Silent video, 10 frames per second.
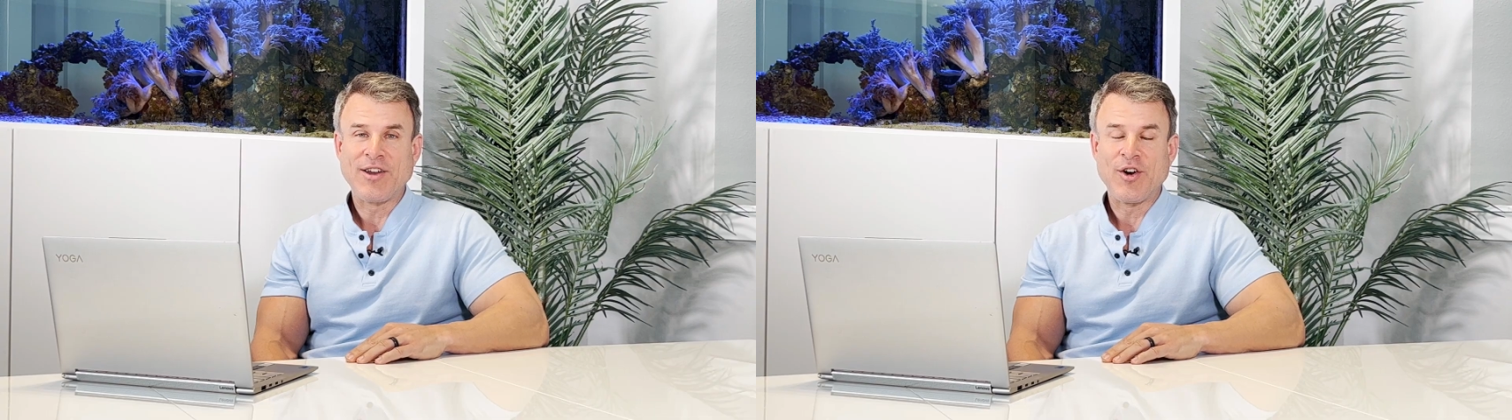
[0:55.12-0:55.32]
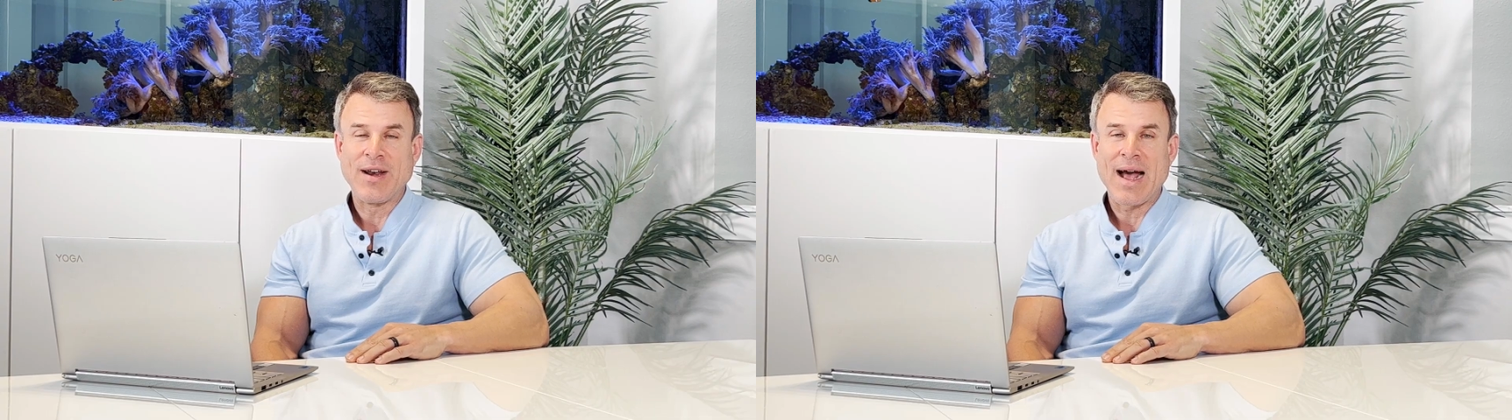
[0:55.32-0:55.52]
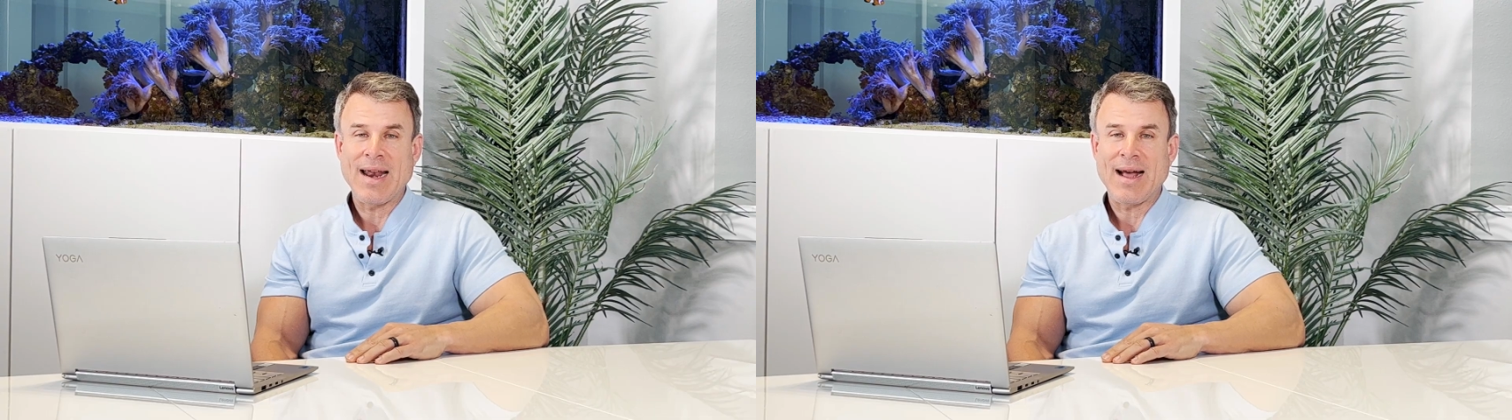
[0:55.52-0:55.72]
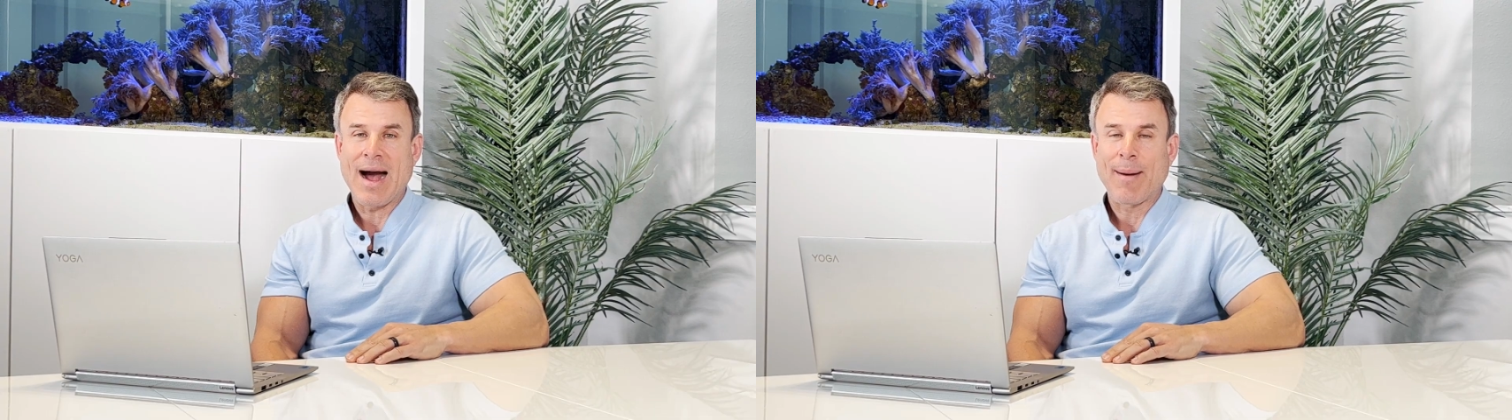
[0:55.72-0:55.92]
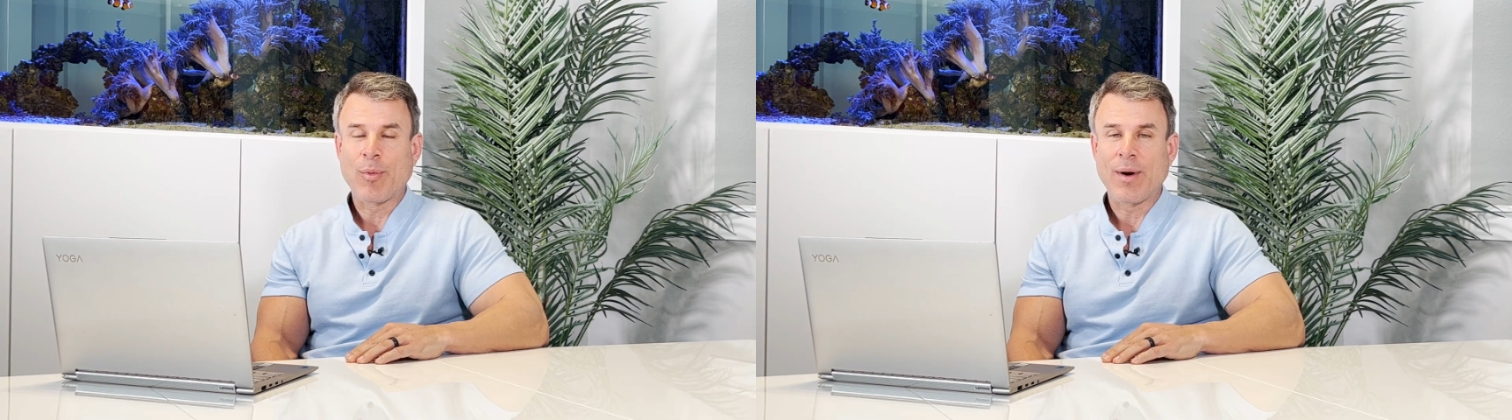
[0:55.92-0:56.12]
your net
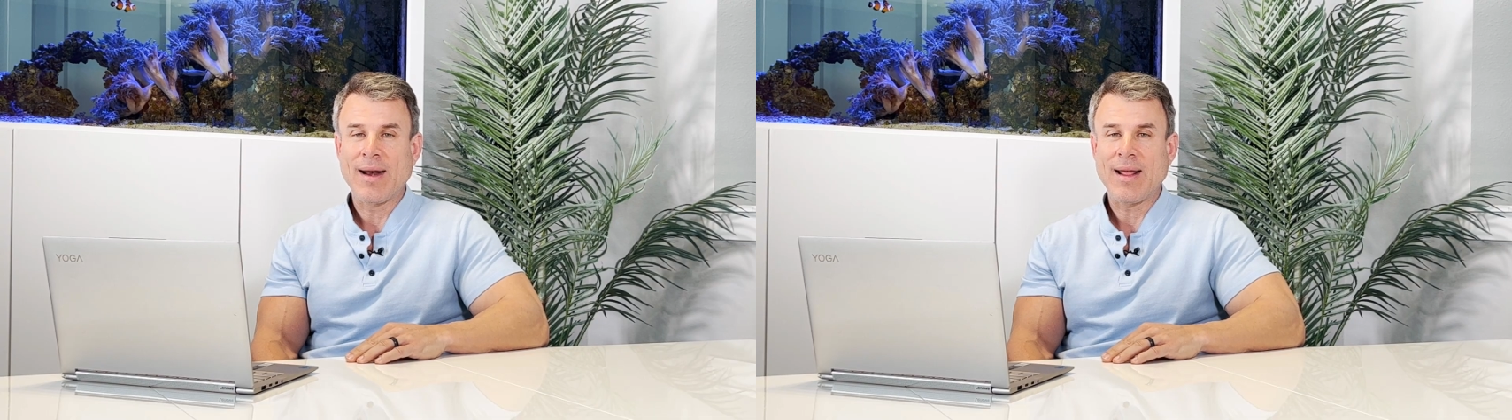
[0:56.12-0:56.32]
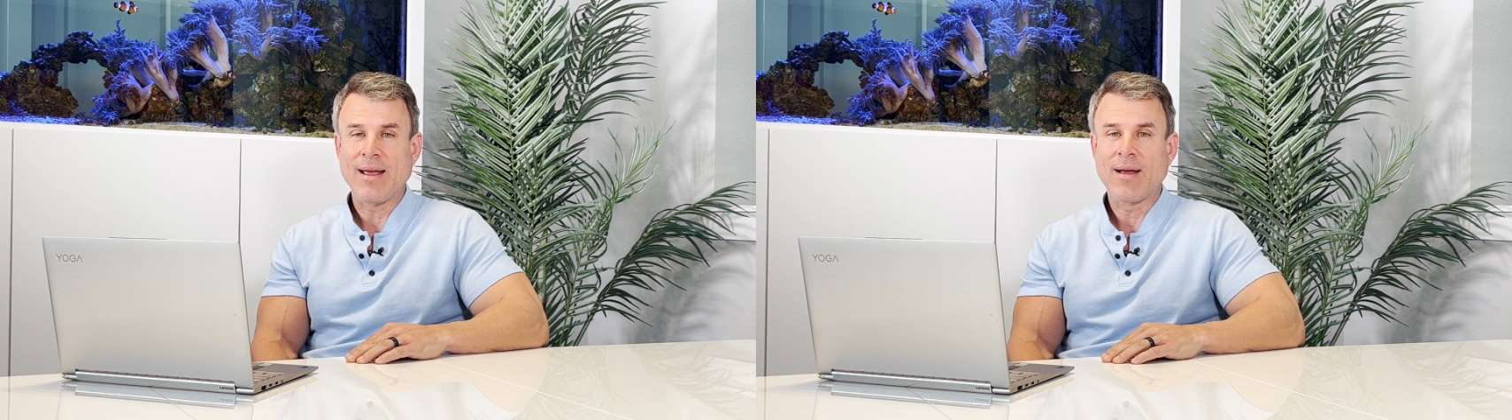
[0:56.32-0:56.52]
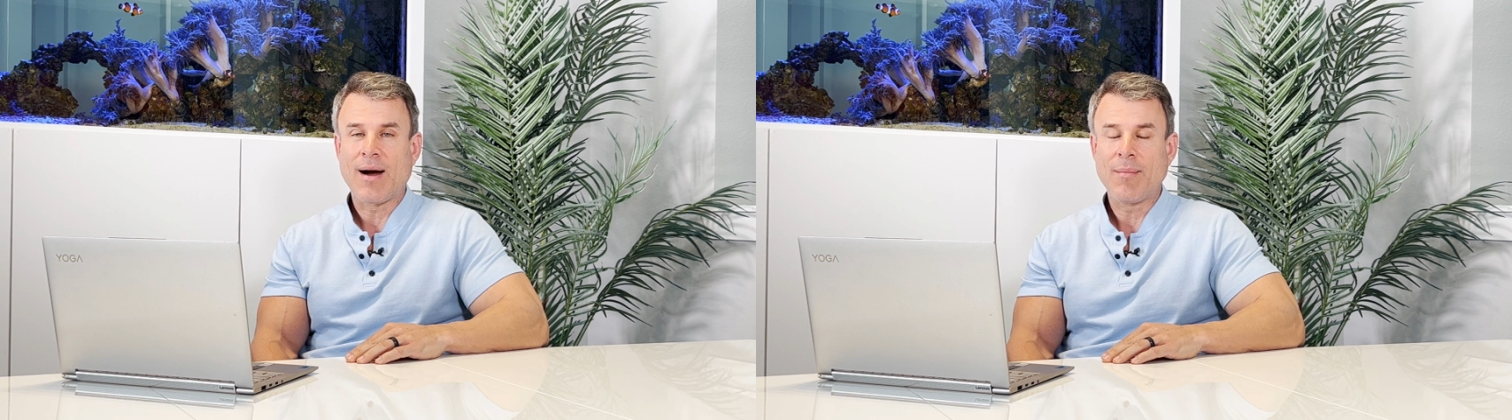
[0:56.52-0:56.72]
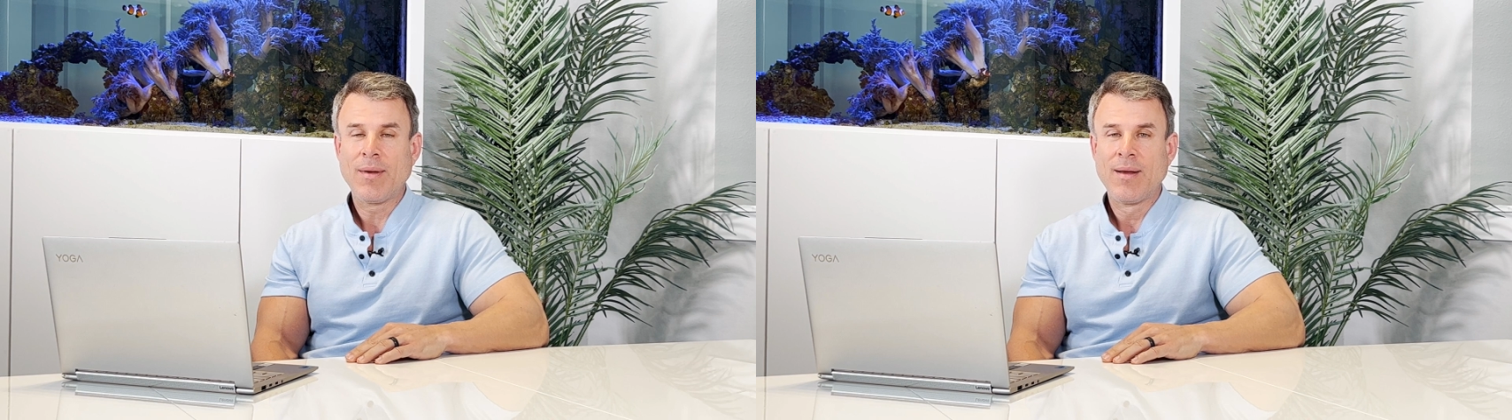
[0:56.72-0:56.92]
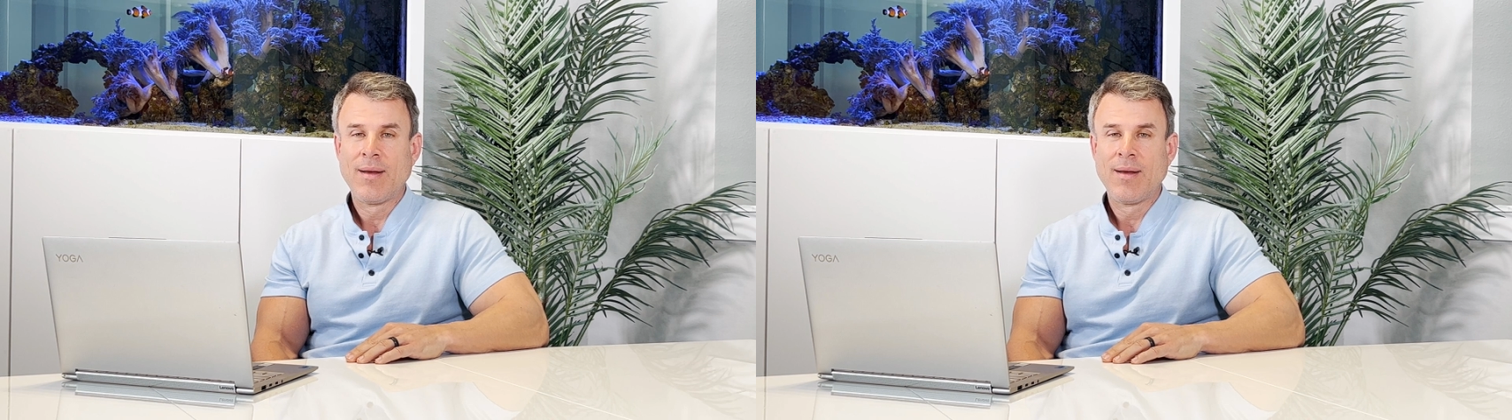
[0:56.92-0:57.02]
operating income.